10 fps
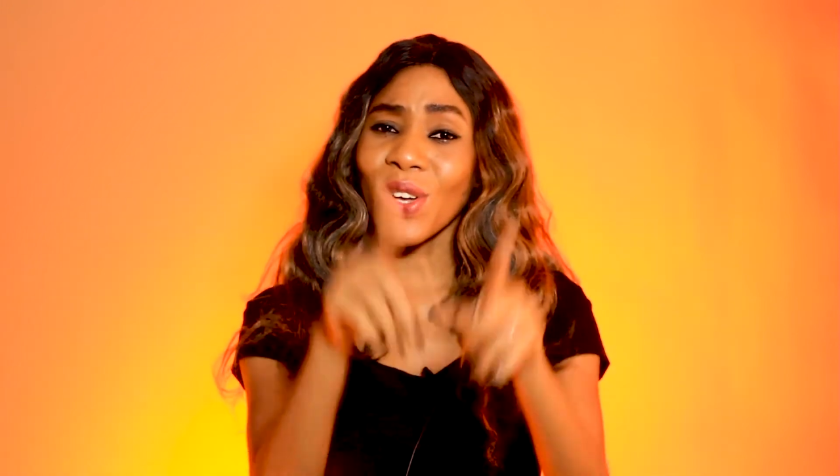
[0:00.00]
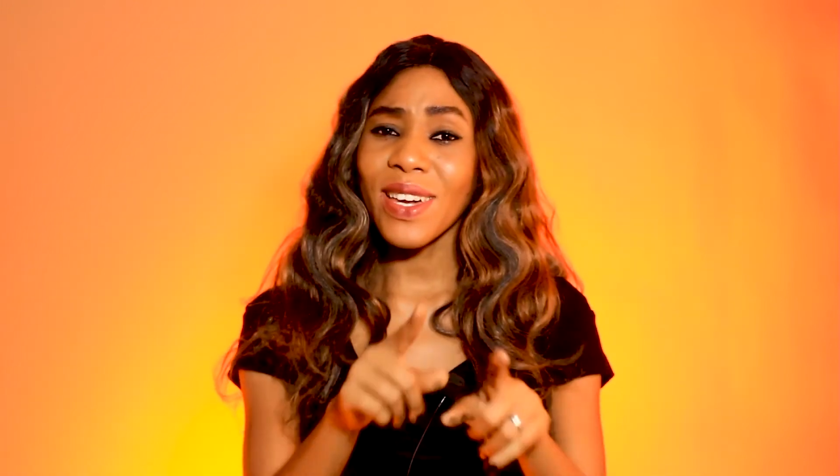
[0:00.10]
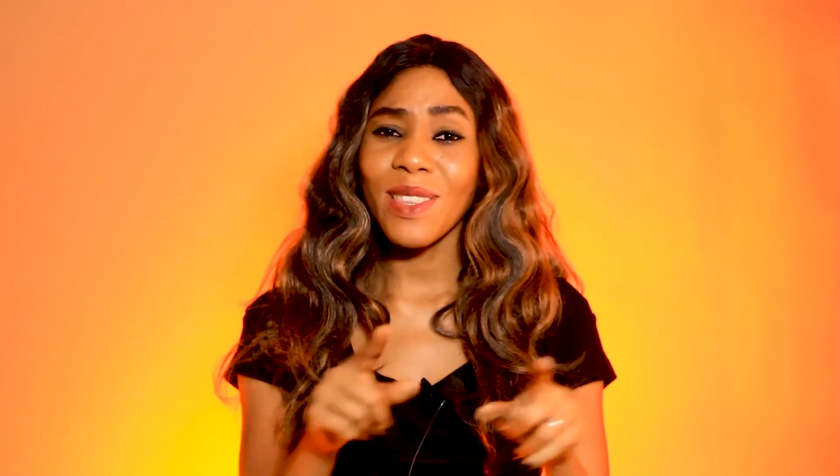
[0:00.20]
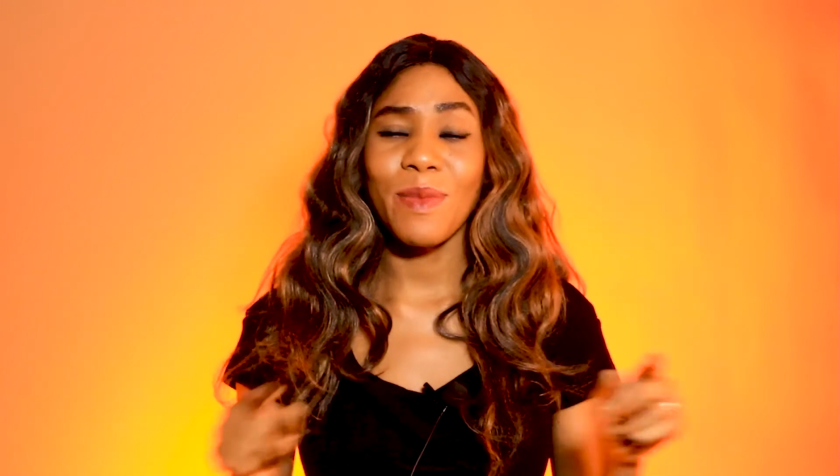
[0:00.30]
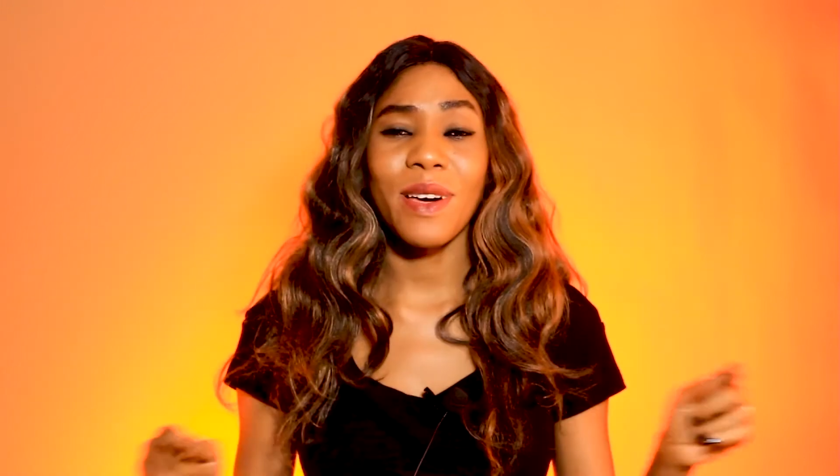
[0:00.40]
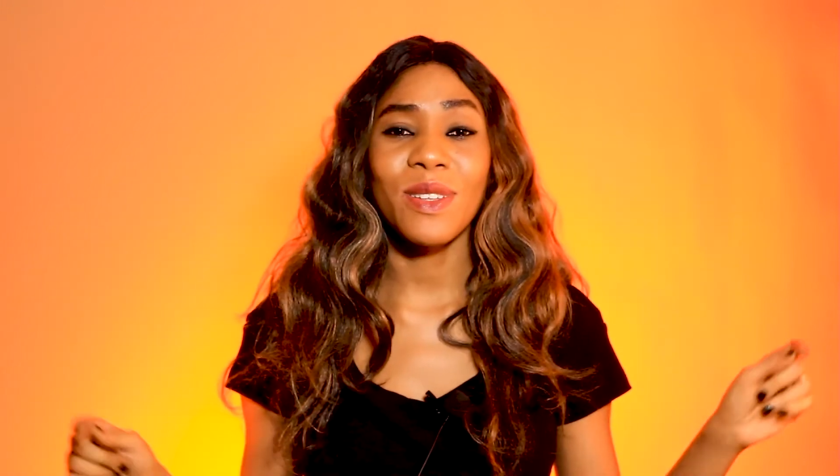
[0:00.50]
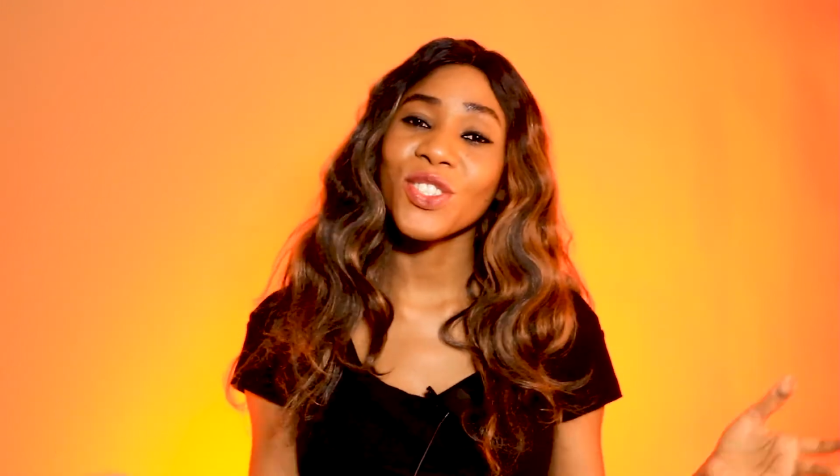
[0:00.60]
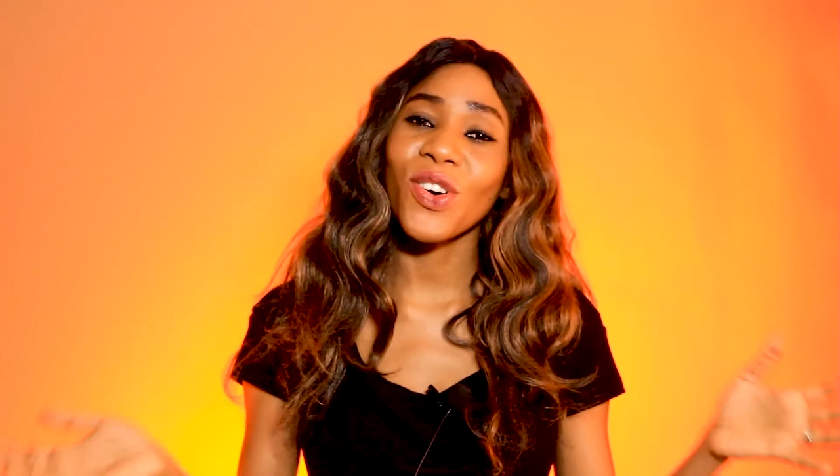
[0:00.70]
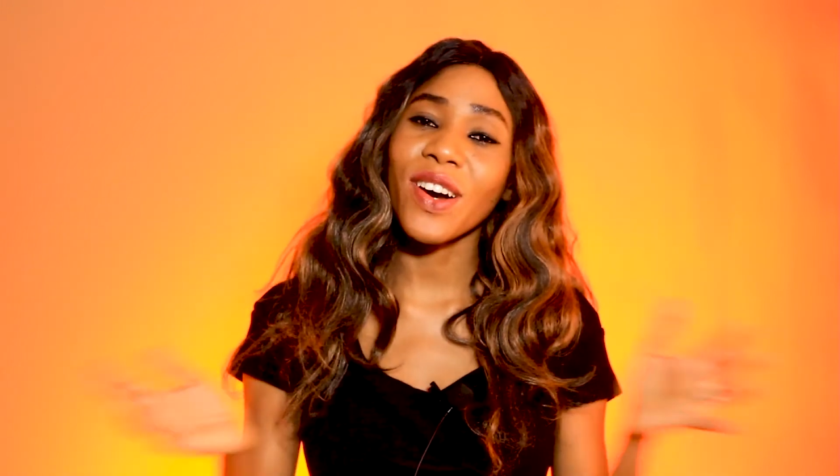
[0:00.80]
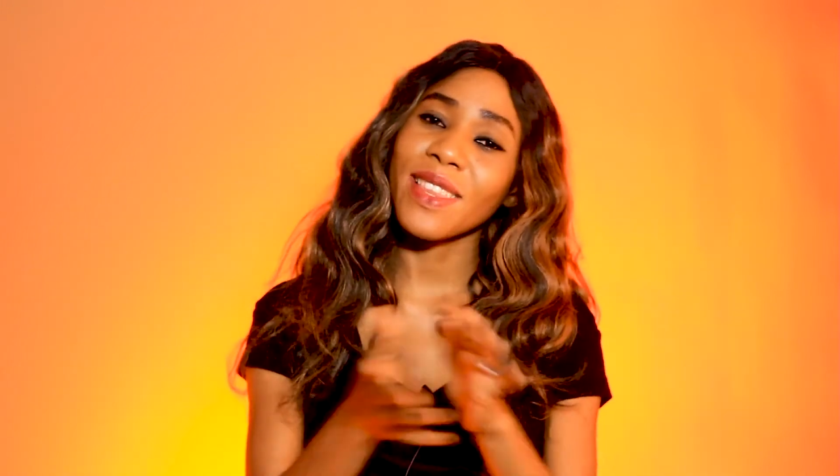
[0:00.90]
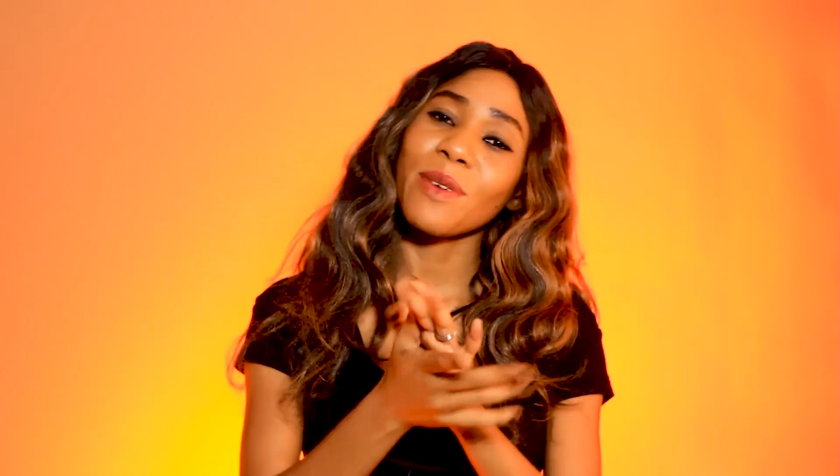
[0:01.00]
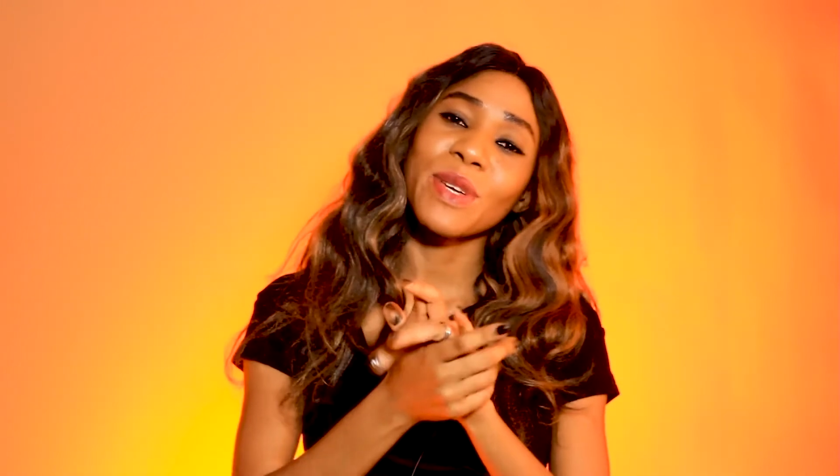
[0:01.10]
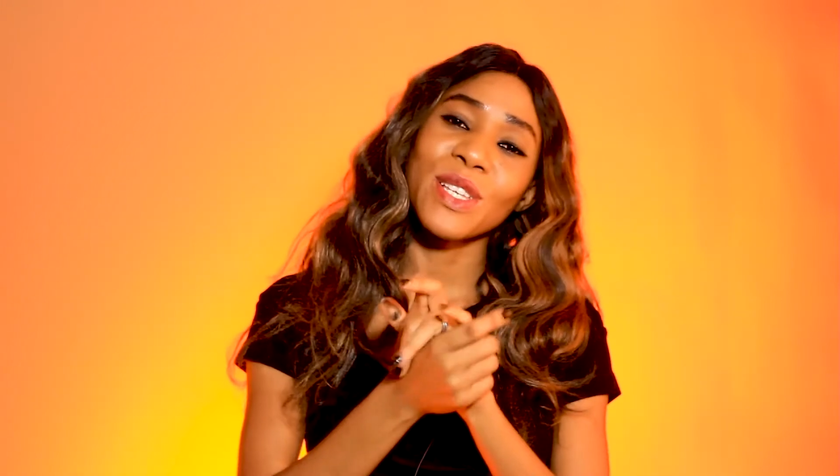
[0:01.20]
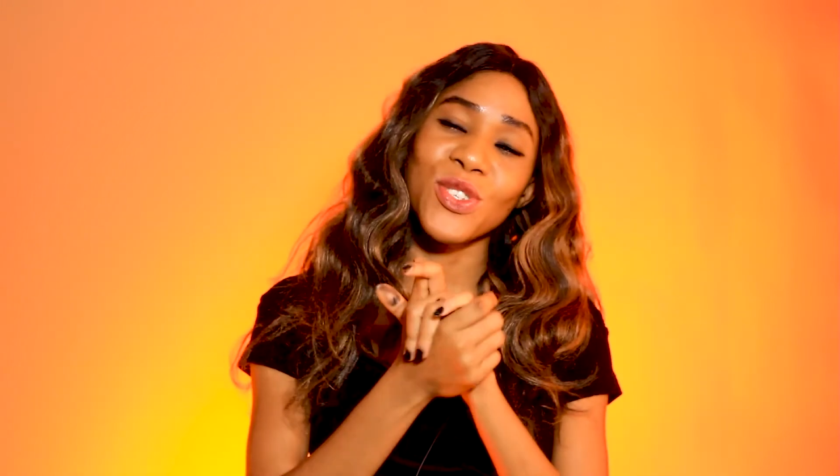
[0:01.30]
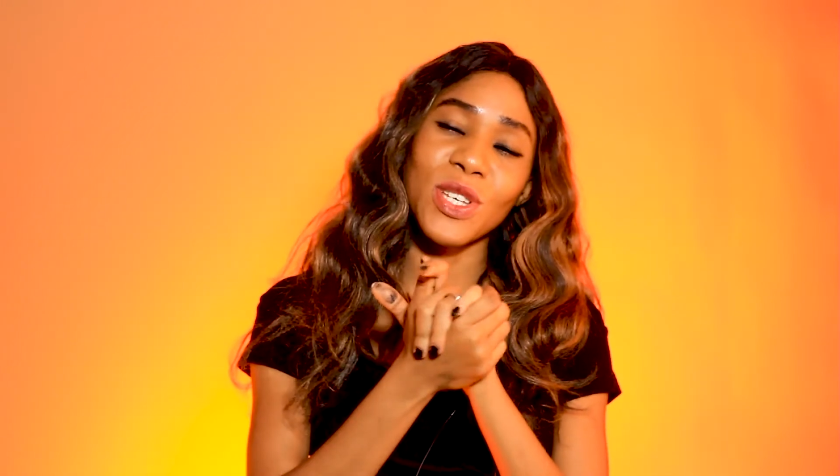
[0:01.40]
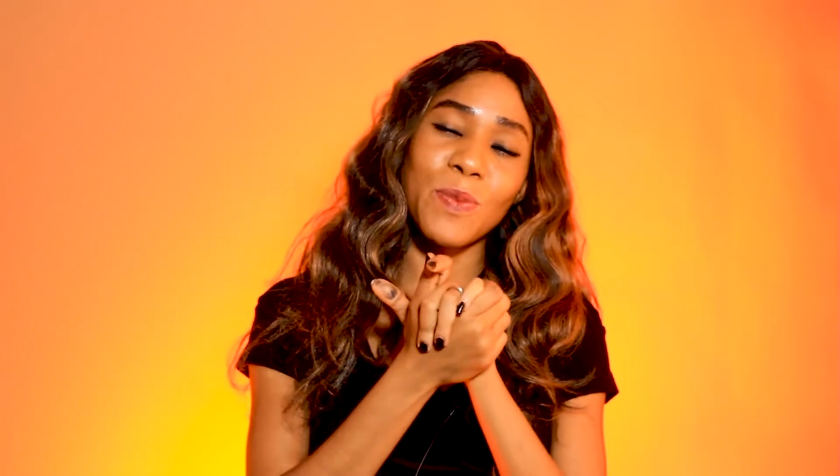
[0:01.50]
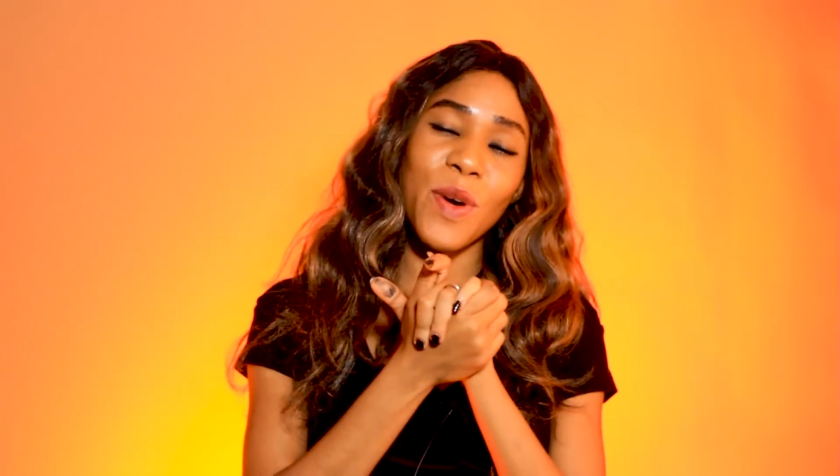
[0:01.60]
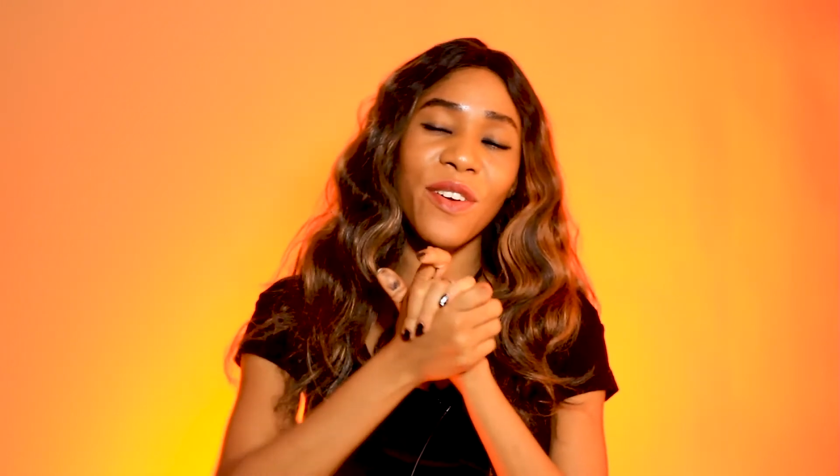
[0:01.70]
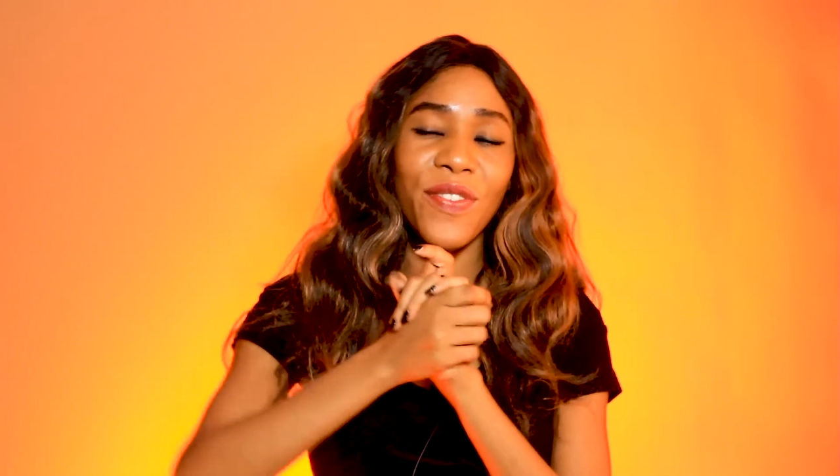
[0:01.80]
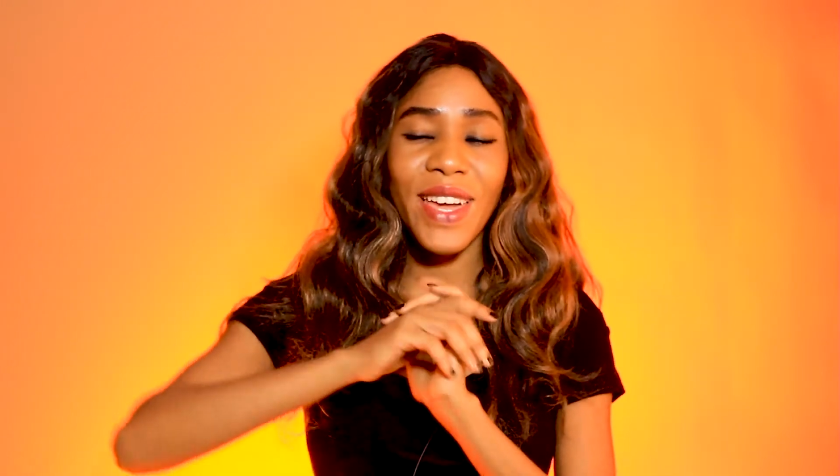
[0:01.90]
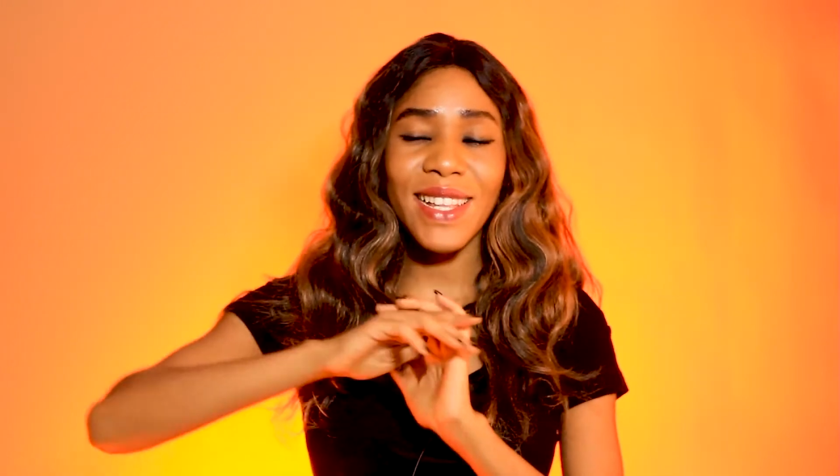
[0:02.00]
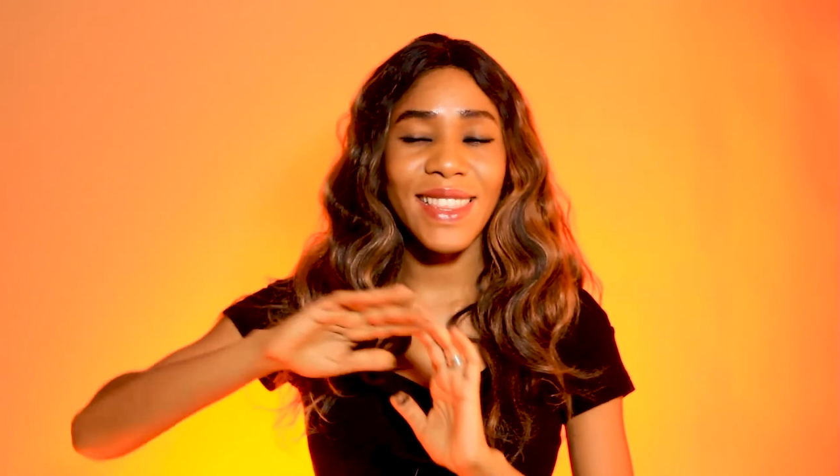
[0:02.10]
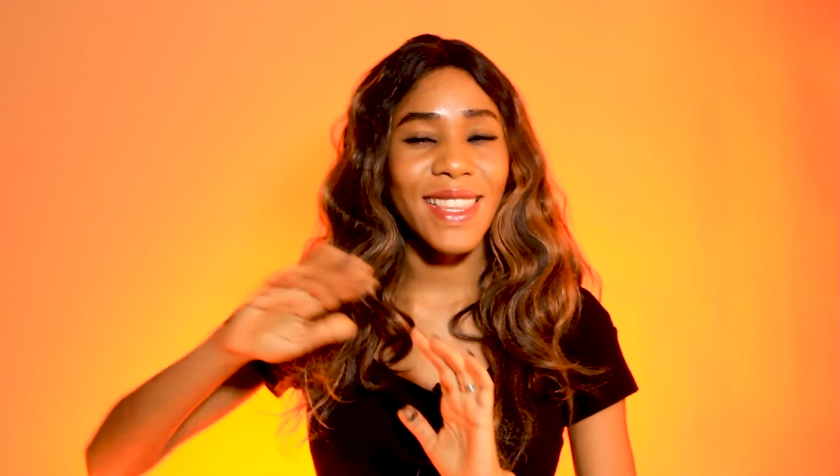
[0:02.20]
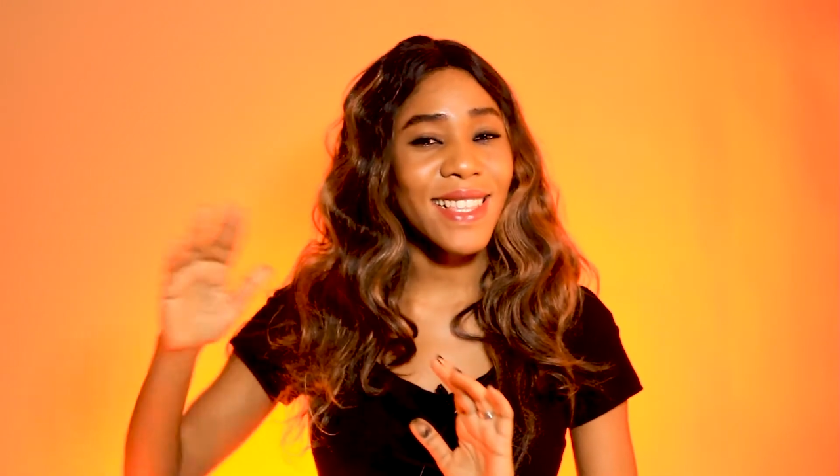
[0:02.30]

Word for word: talking about your order being just perfect,